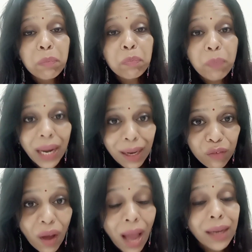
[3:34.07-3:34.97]
brain
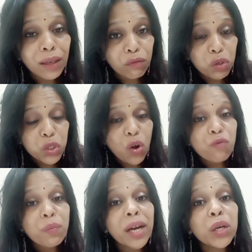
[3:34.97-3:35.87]
fag, confusion of
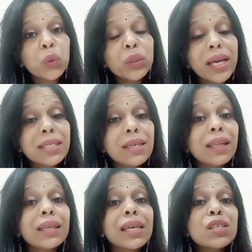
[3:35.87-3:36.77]
mind, to the extent that
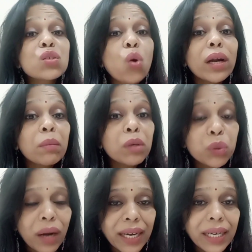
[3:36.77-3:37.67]
he is not able to
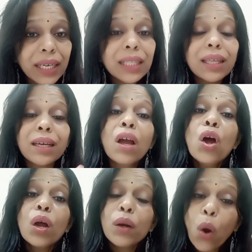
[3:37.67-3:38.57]
write anything,
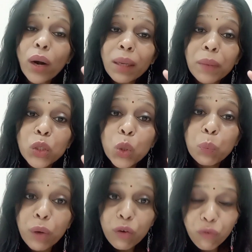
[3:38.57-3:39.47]
not able to
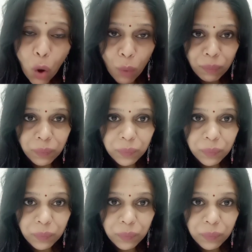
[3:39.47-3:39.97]
perform.